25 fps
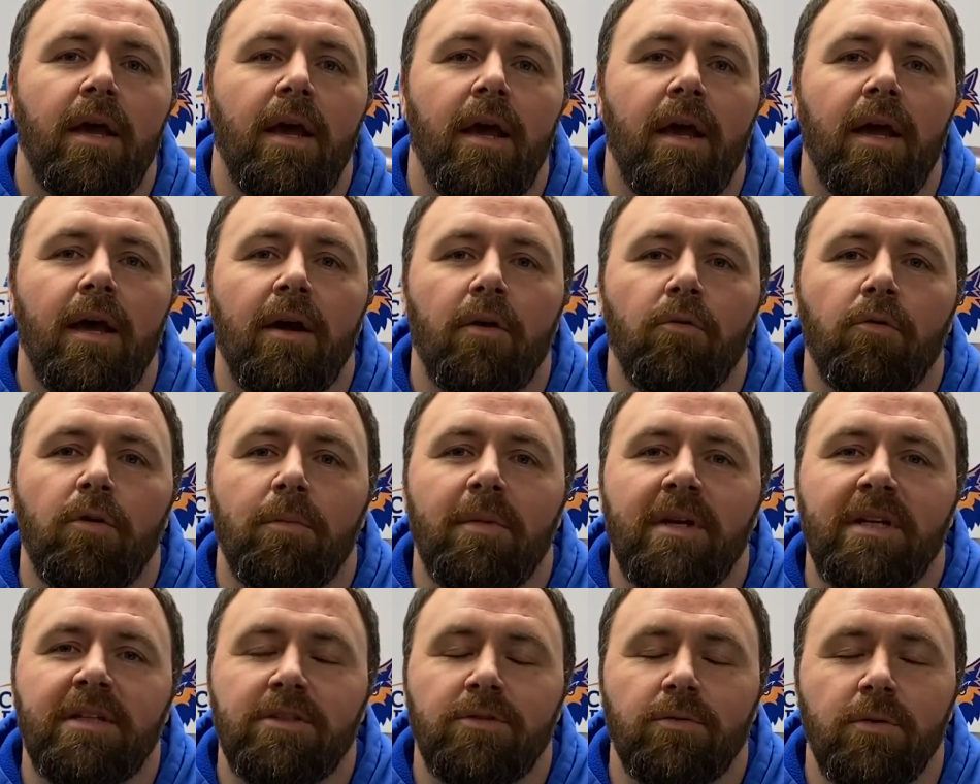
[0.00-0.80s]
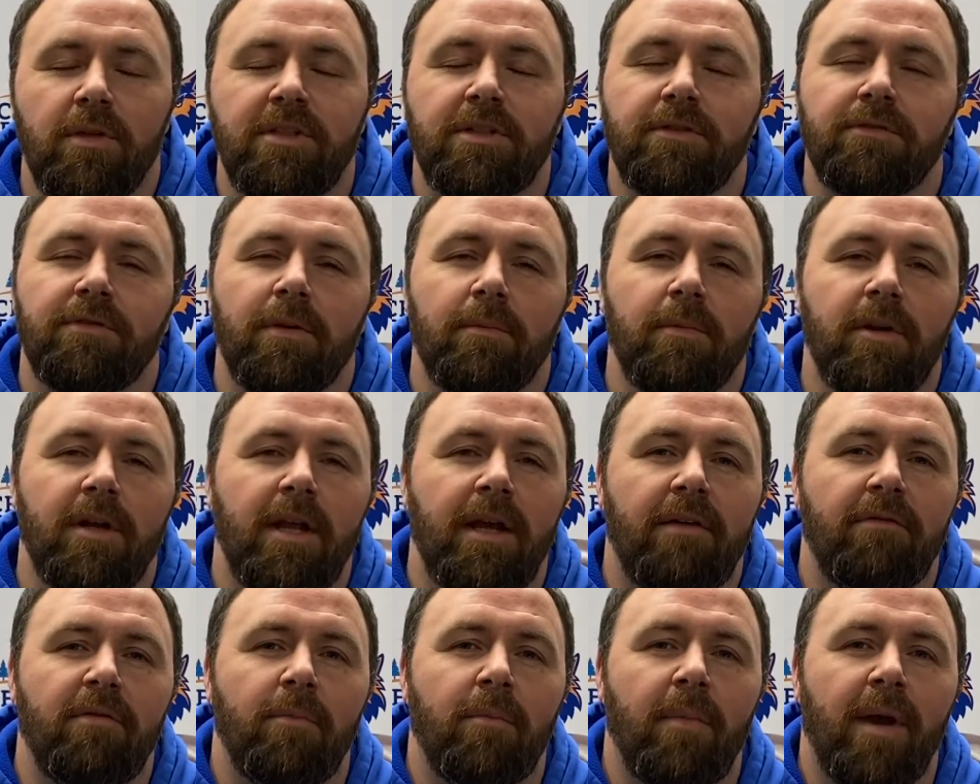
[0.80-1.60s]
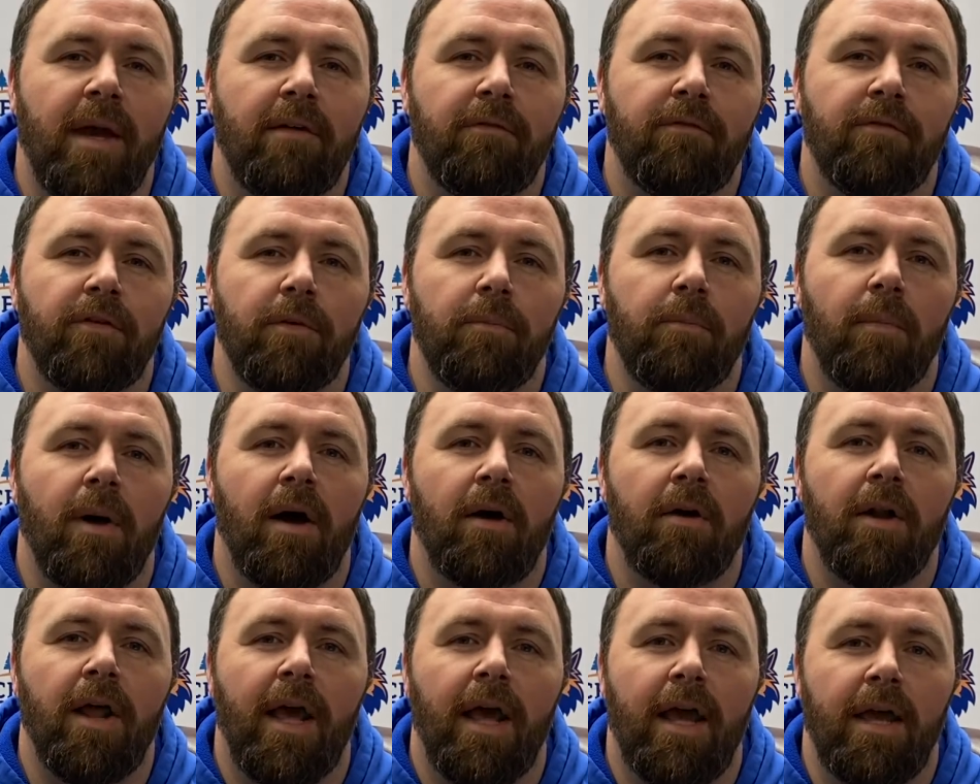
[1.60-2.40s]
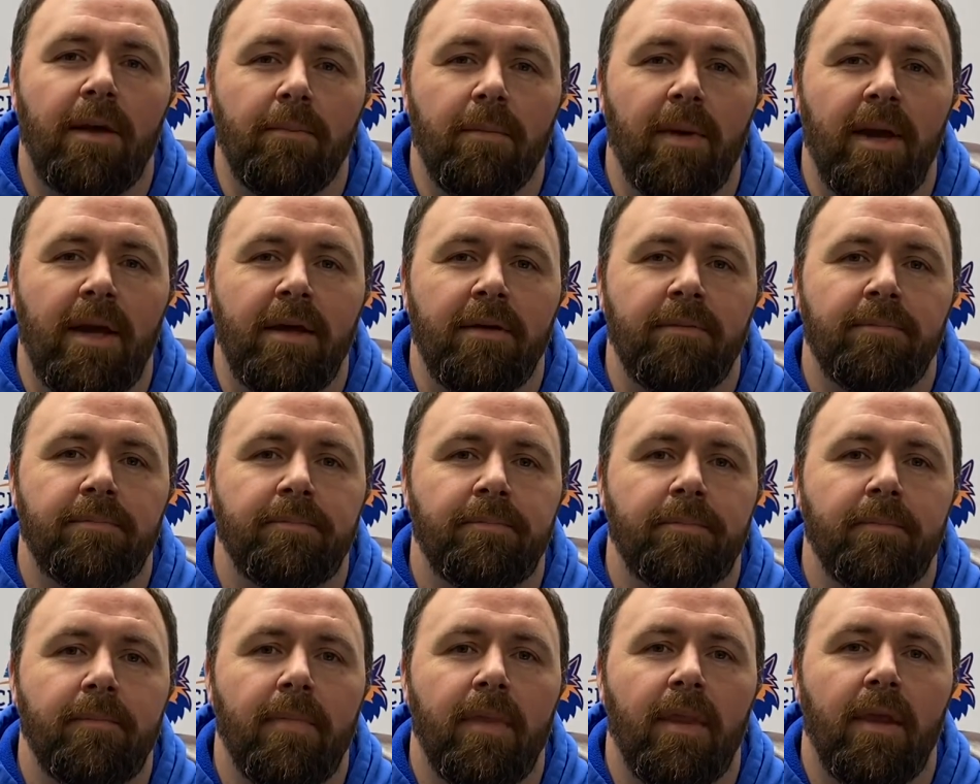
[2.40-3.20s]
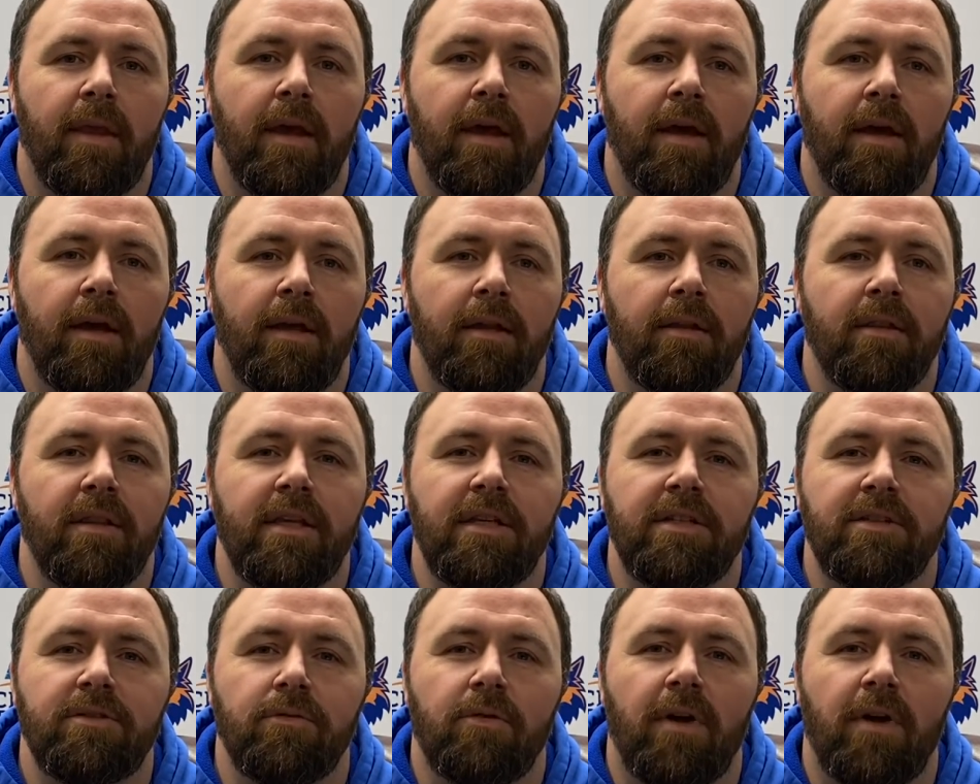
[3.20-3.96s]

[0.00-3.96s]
We'll be switching from 11-man football to 8-man.